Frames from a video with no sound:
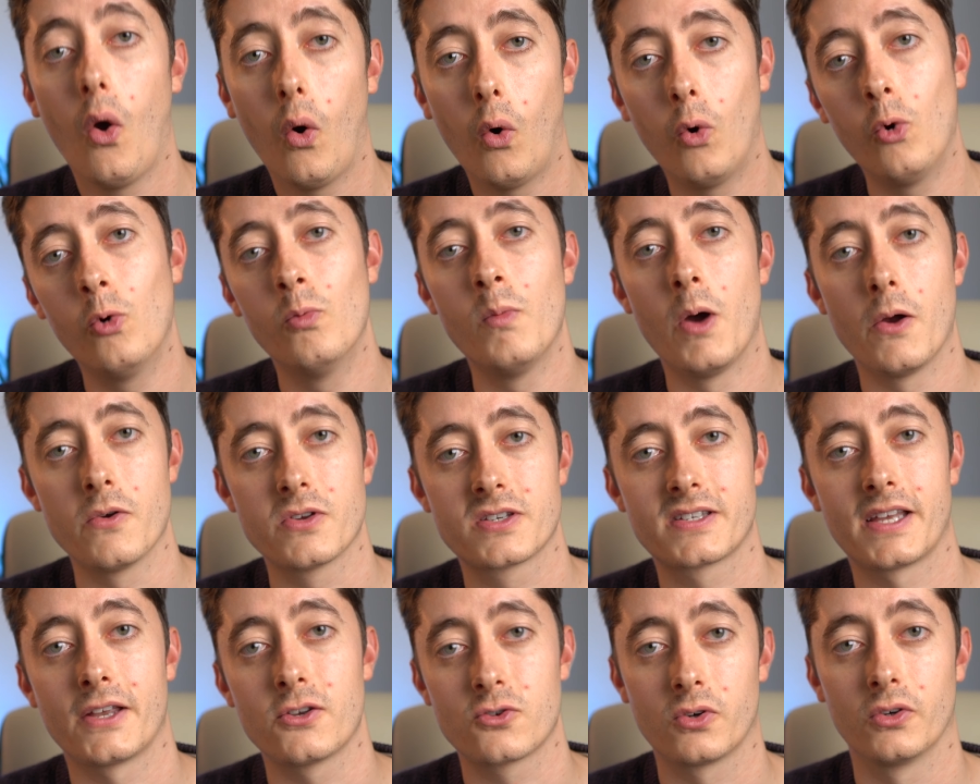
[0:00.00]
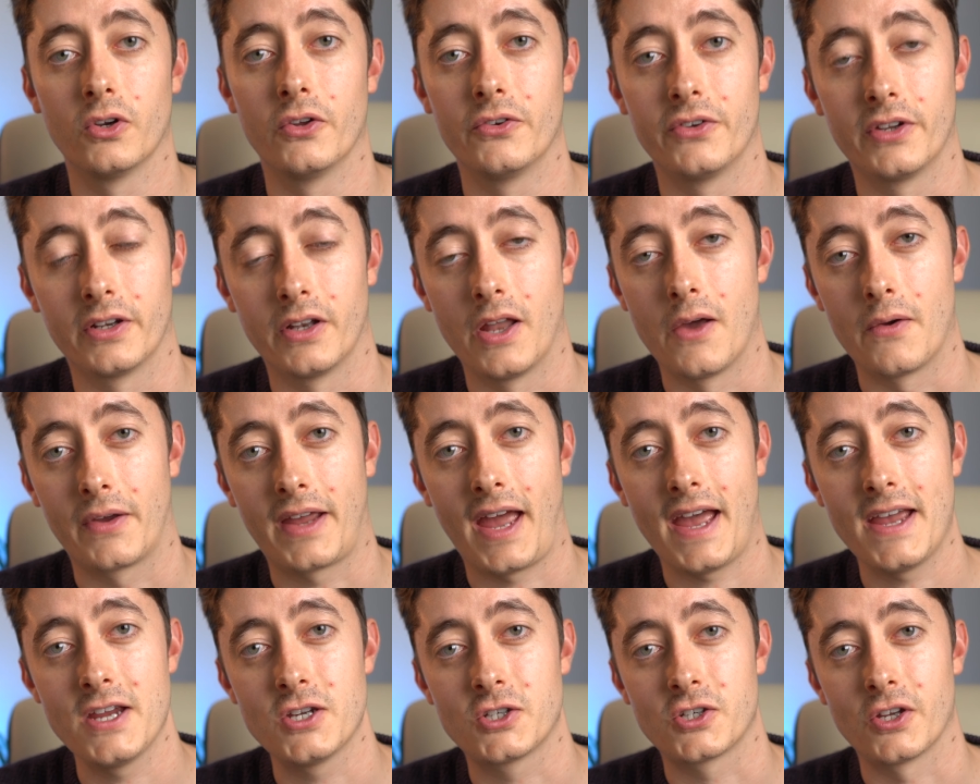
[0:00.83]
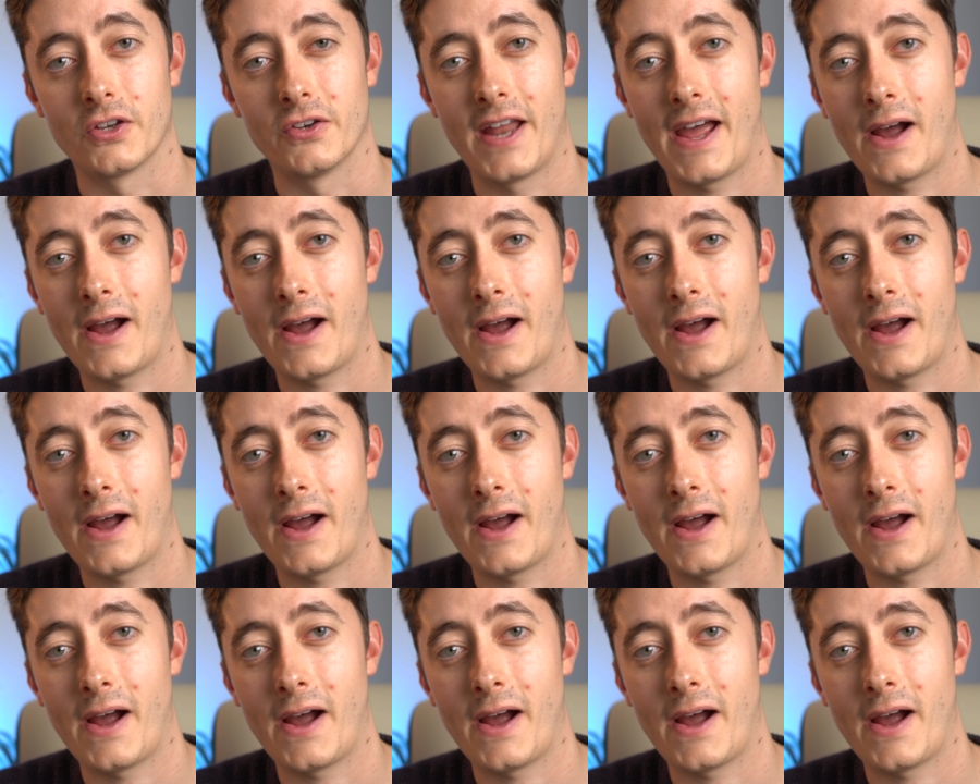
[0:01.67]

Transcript: almost central London location.